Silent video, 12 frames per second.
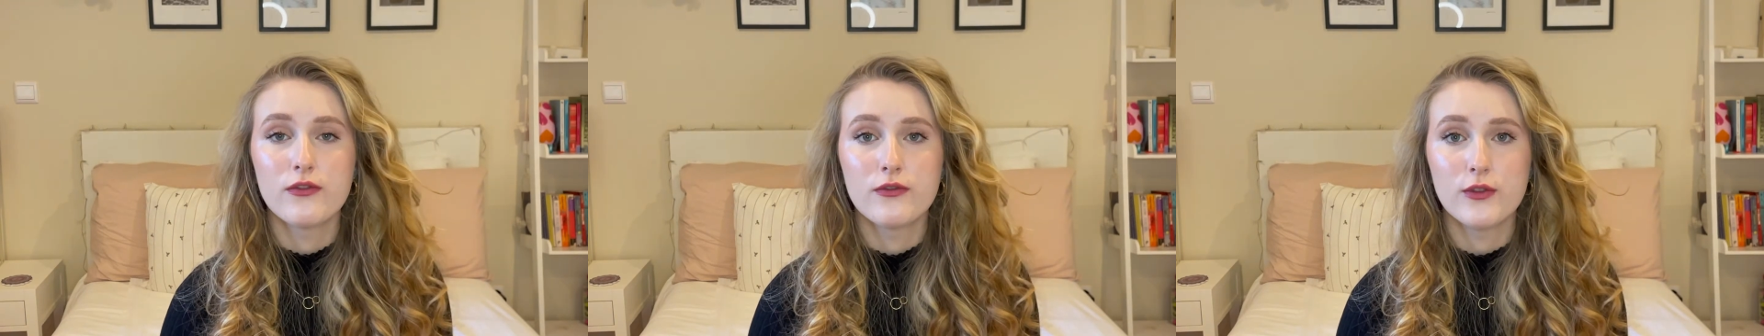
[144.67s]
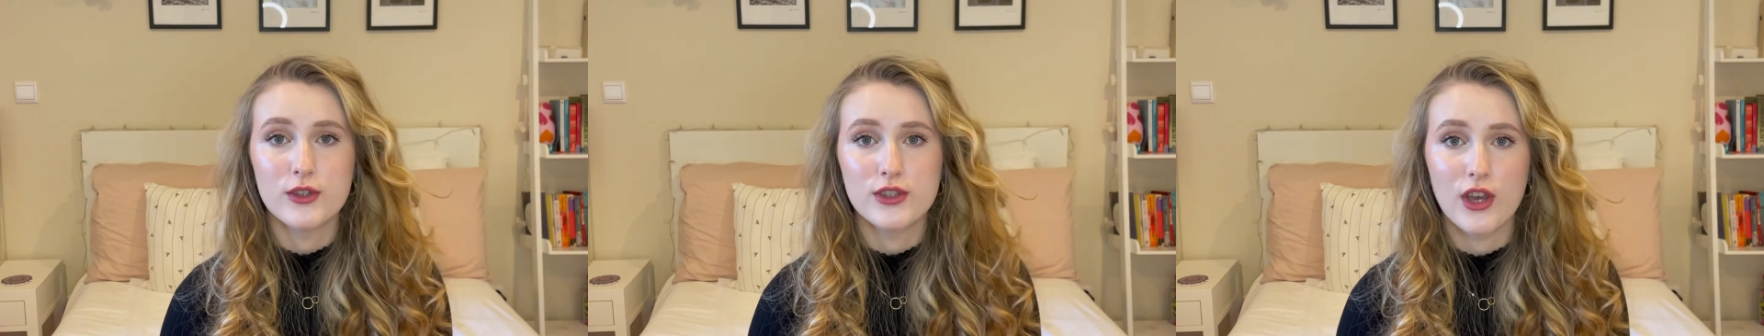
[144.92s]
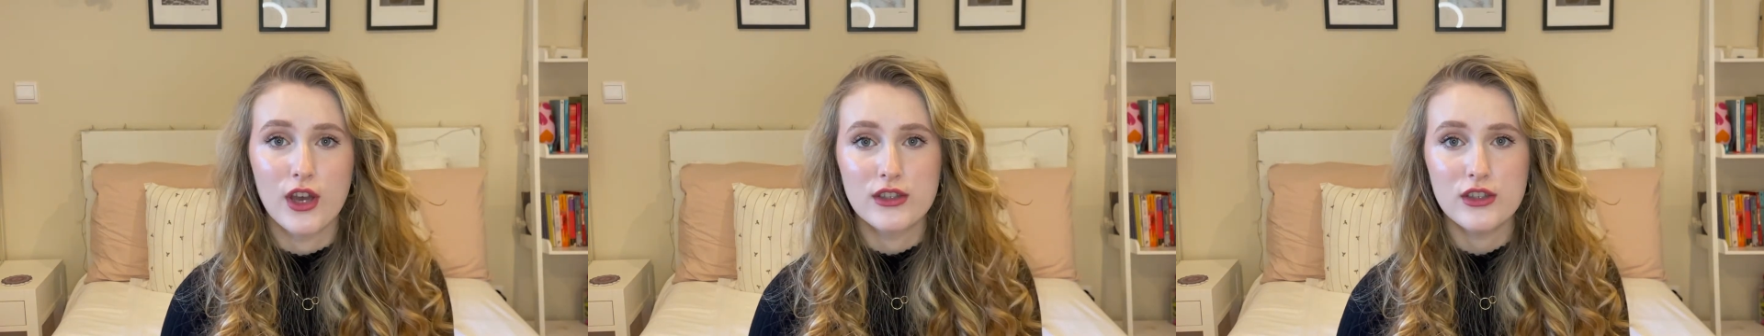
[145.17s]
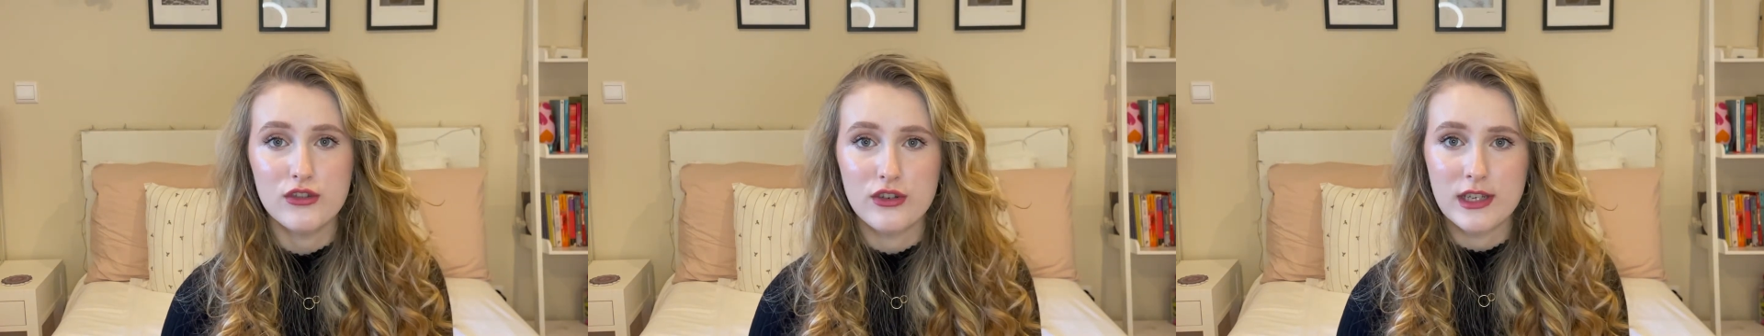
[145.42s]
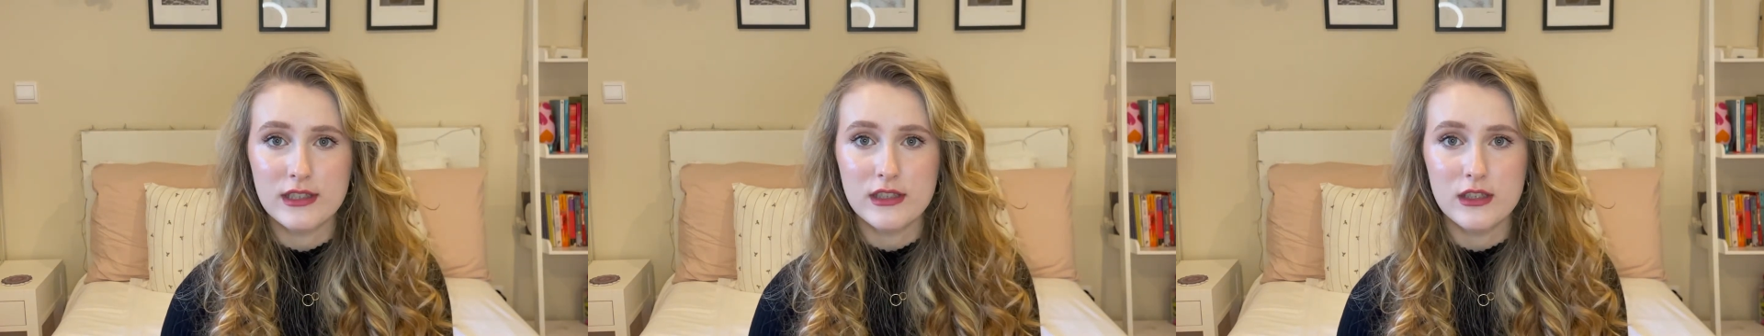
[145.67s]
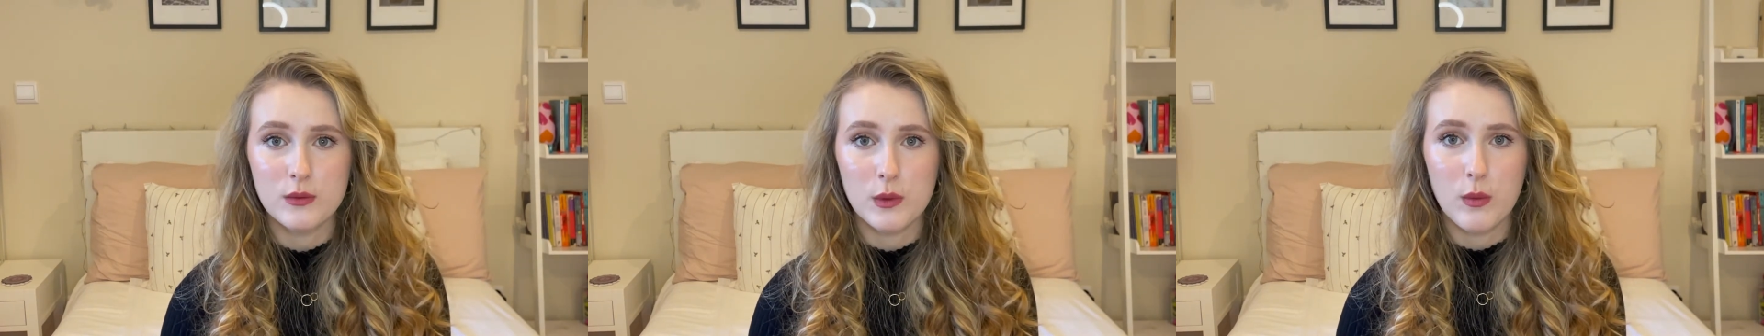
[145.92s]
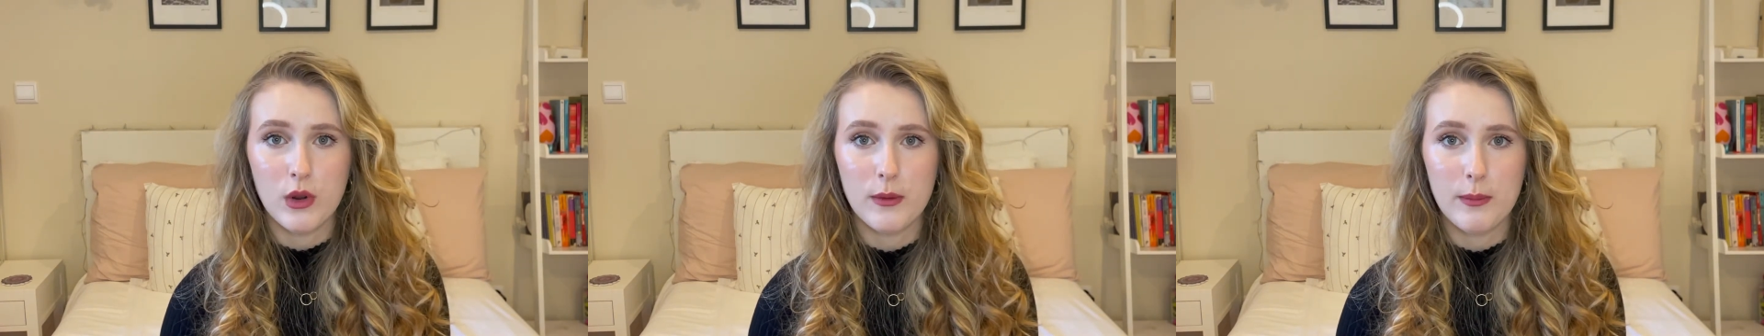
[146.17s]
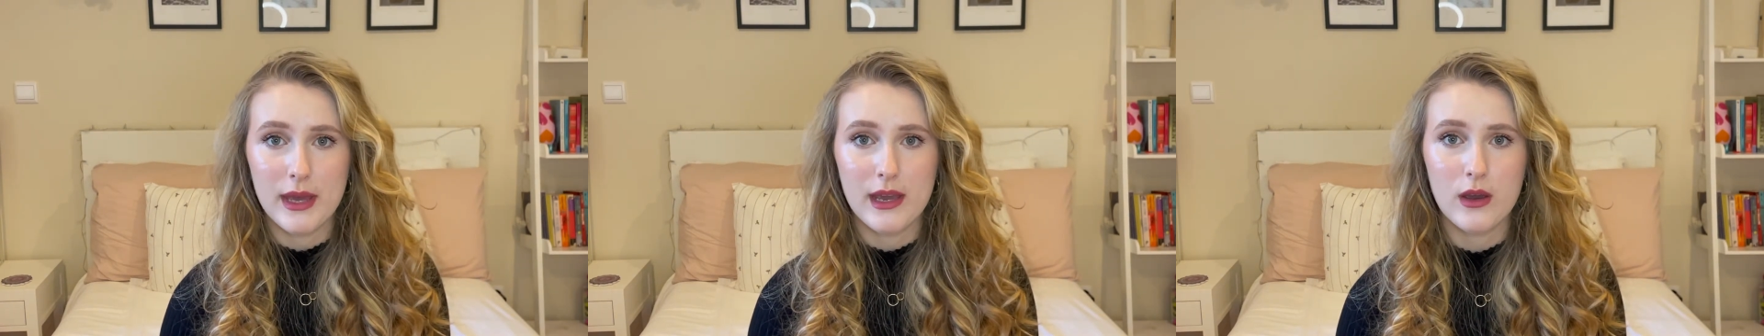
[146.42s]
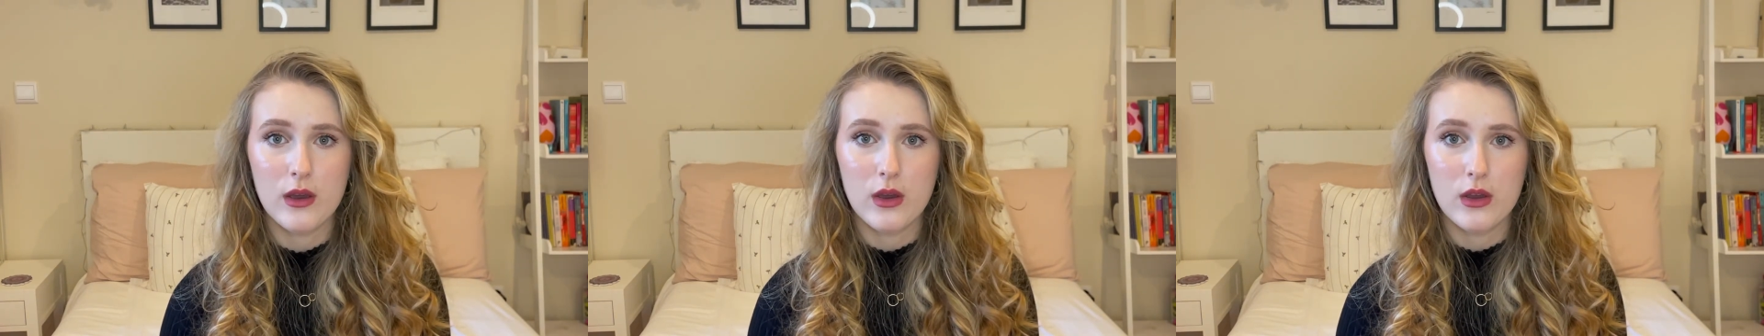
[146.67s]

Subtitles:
For skirts and dresses, we want to pick